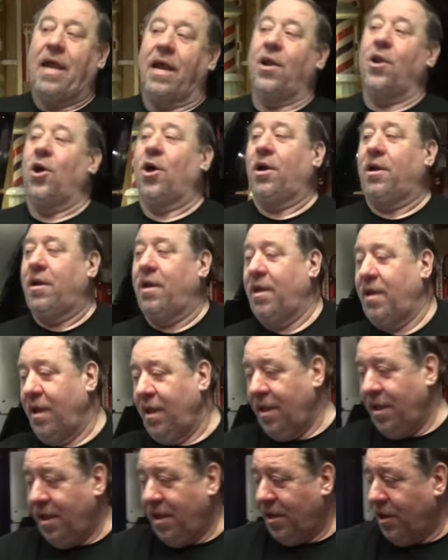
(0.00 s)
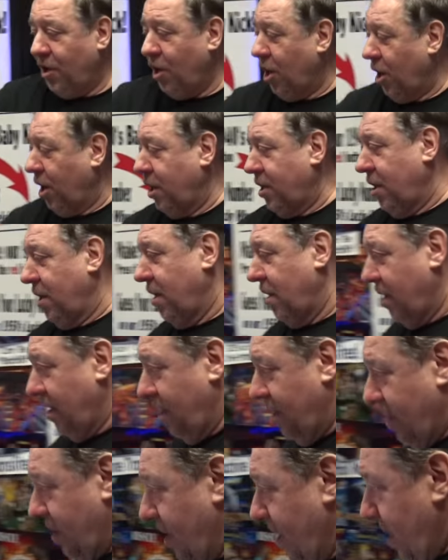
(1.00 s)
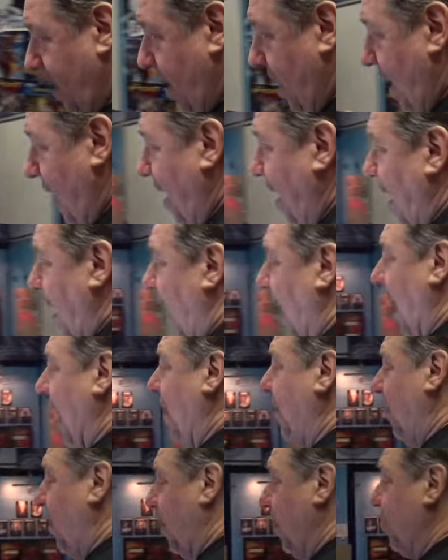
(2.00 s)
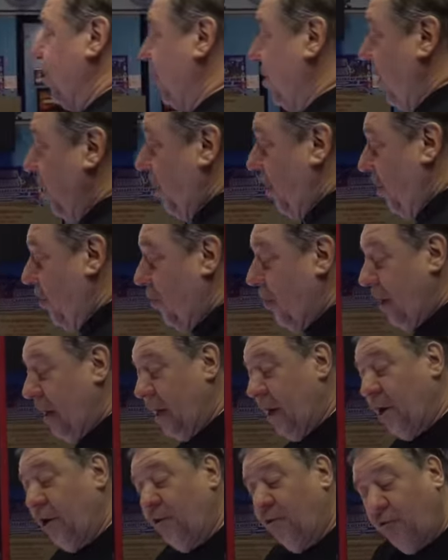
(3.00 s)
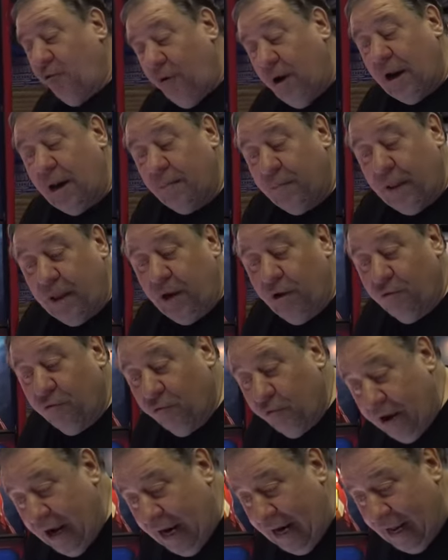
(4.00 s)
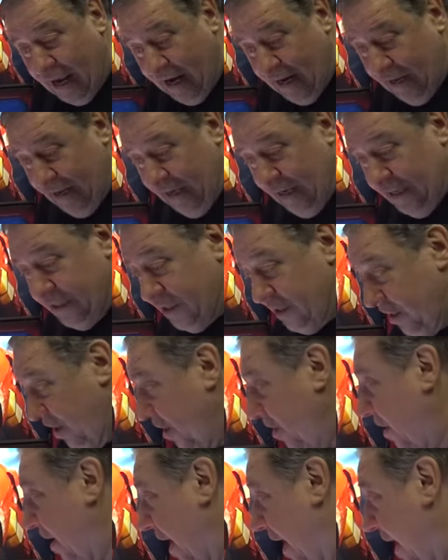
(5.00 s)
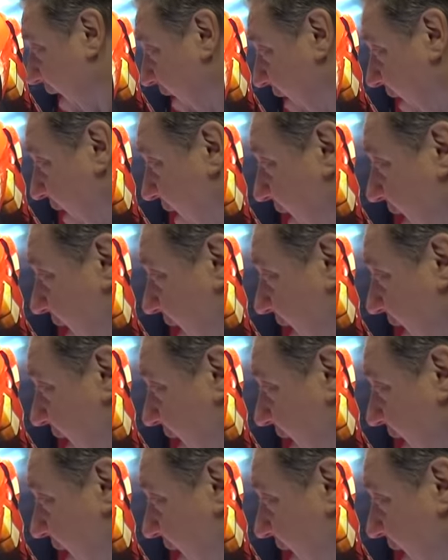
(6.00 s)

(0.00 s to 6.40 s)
Now look, look. I am going to show you an incredibly great idea Stern had.